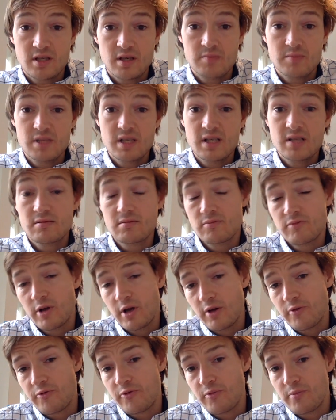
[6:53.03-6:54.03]
comes in
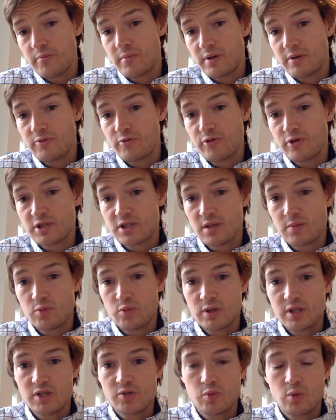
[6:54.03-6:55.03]
from me, for example,
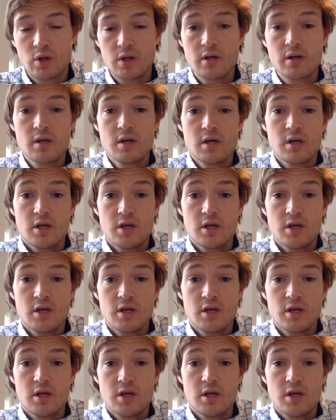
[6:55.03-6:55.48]
with this one,